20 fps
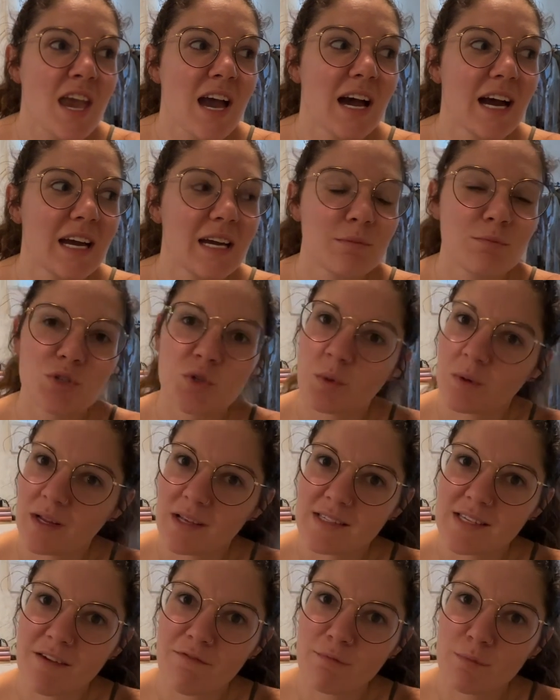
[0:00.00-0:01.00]
I am
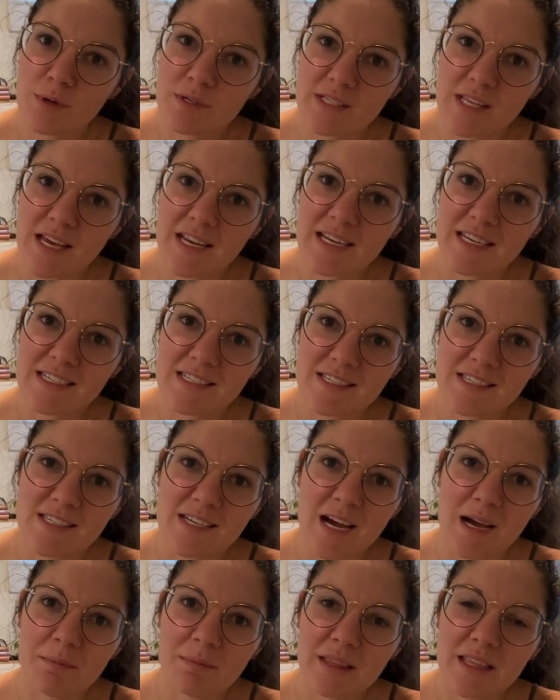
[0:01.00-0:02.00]
27% into
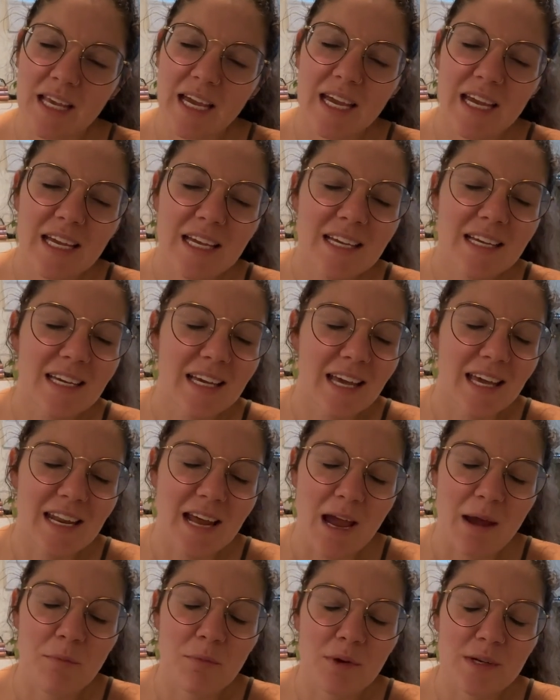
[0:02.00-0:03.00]
Tom Lake and
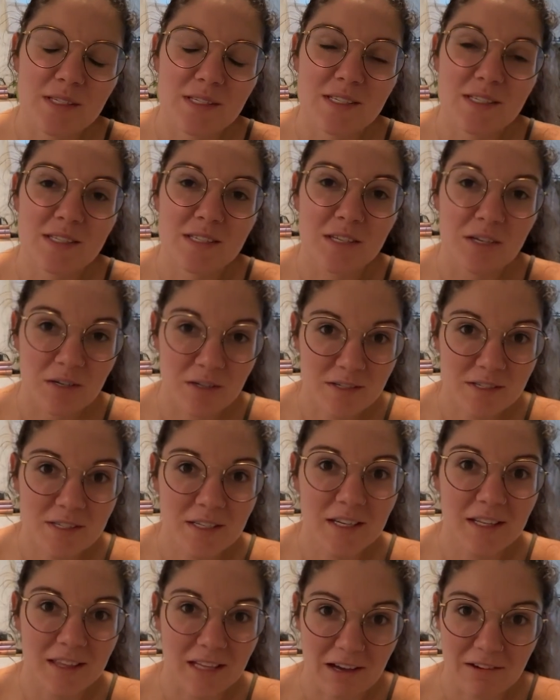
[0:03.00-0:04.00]
I'm
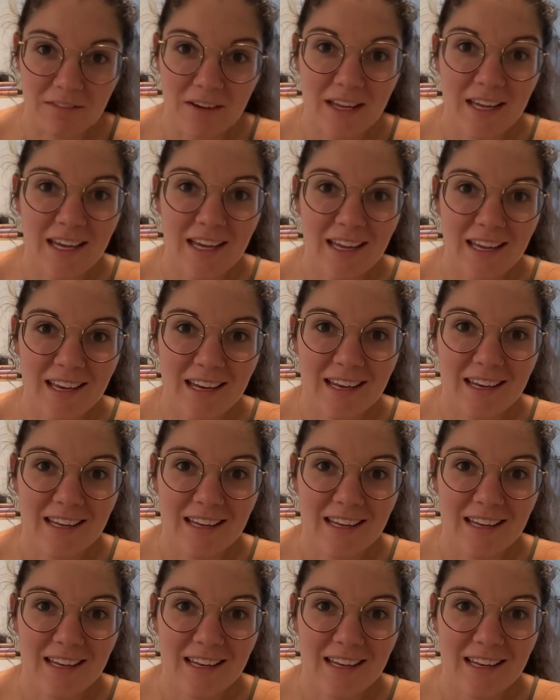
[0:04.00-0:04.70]
seriously loving it